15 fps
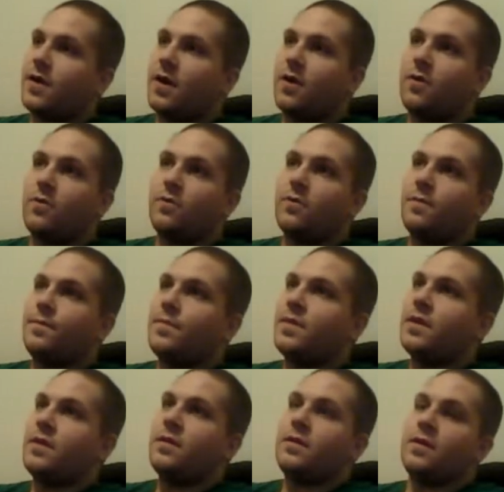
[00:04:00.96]
No,
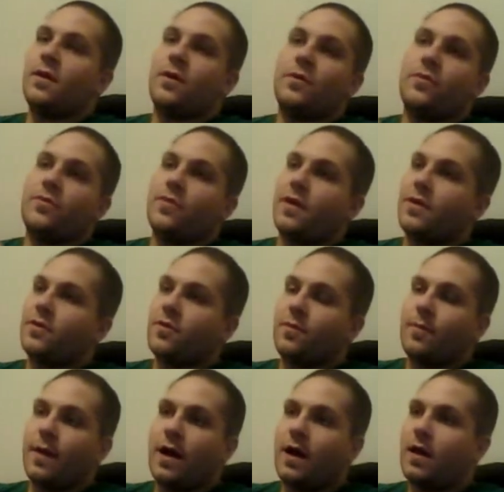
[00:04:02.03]

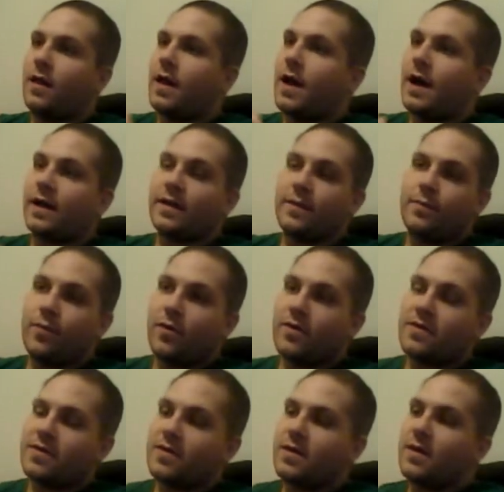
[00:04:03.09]
Thunderball,
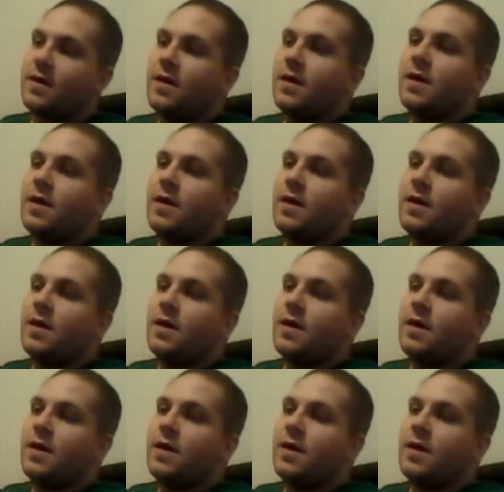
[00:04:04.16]
Octopussy.